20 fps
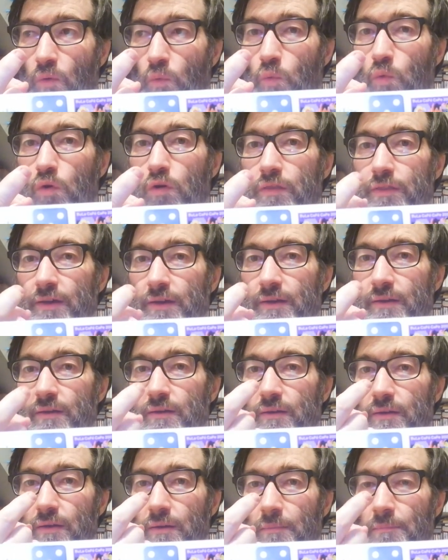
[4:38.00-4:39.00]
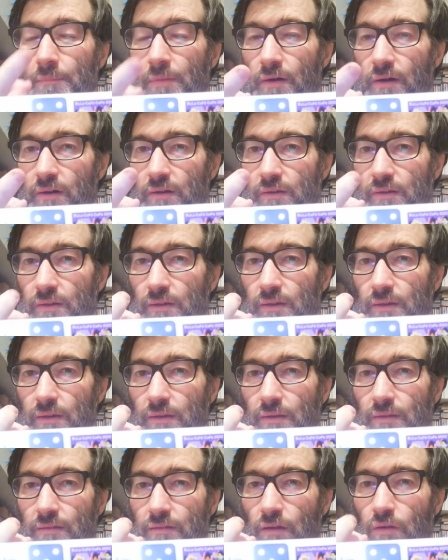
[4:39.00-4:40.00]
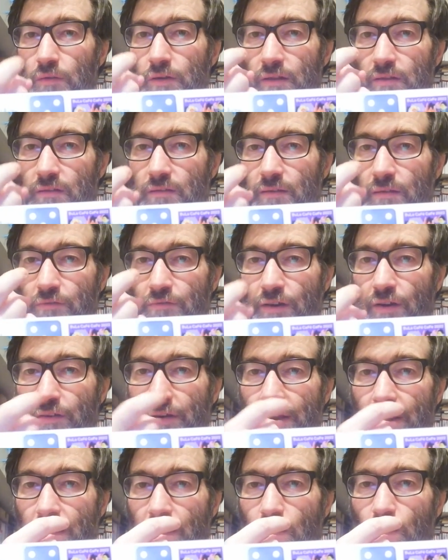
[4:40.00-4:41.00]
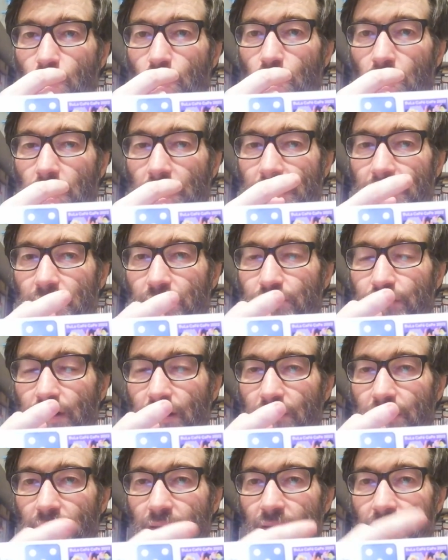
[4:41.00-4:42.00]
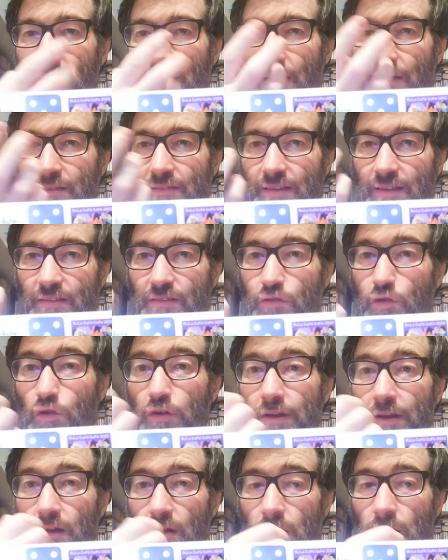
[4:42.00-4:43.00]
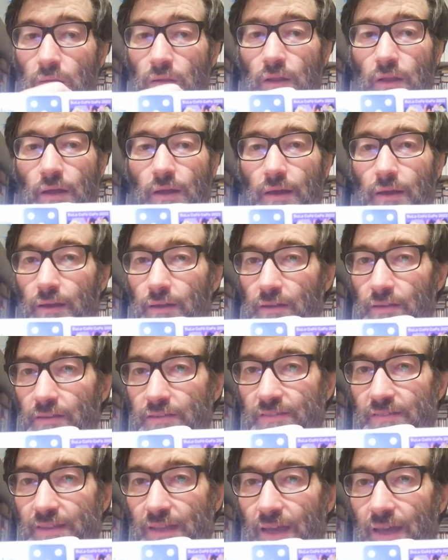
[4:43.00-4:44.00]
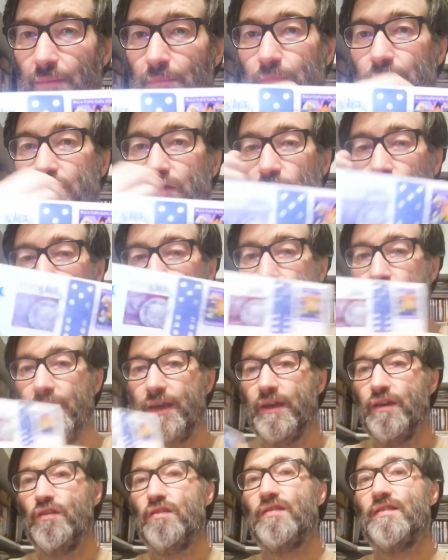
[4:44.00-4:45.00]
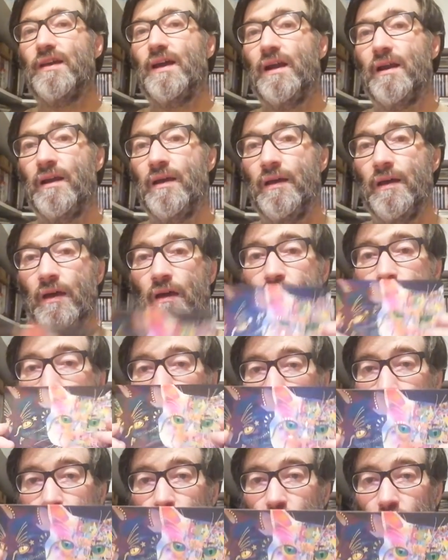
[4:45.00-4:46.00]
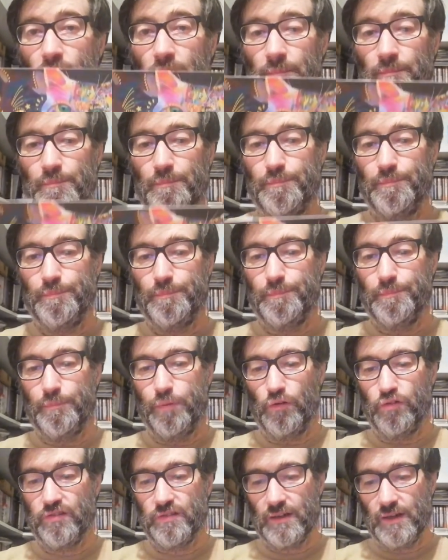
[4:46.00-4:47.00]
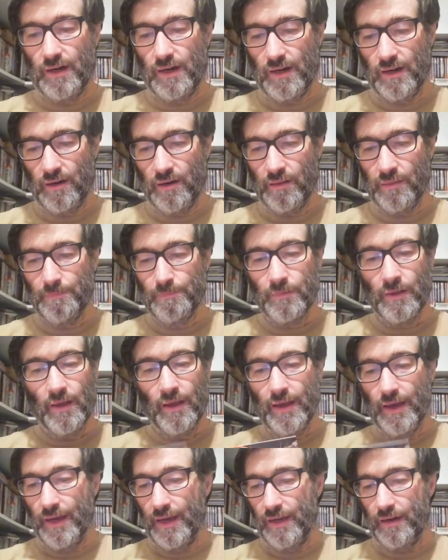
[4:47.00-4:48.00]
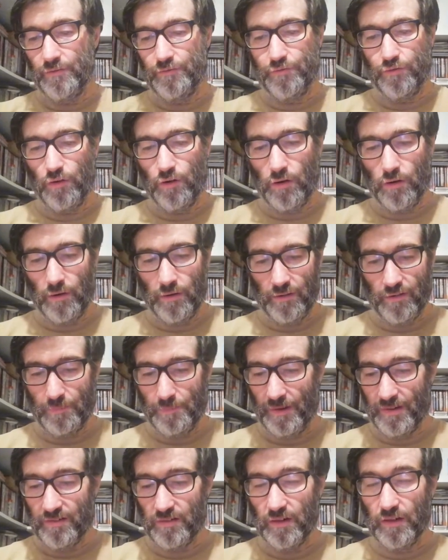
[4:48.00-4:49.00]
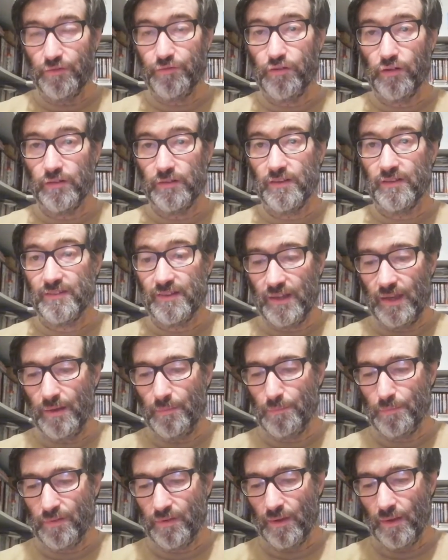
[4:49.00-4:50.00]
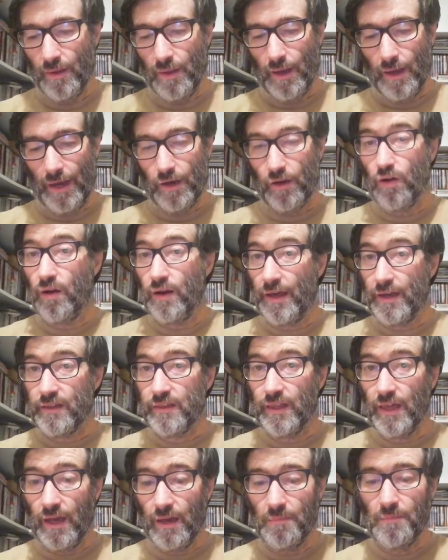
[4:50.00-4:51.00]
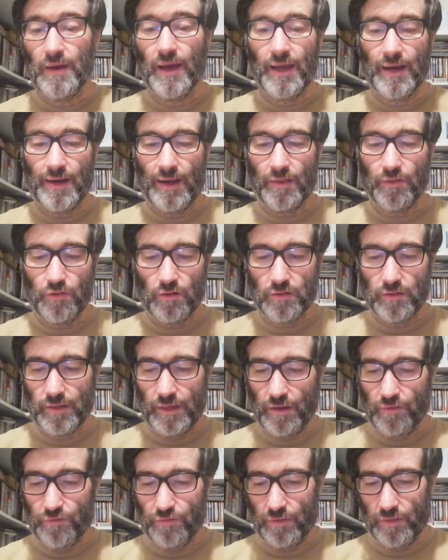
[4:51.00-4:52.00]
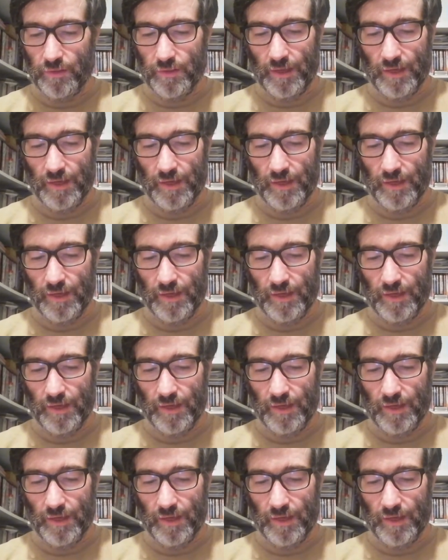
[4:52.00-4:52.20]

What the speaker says: burned. So it's a very cool and a very sensorial stamp. So thank you, Sarah, for your postcard, and for especially for the stamps. I collect them and I don't have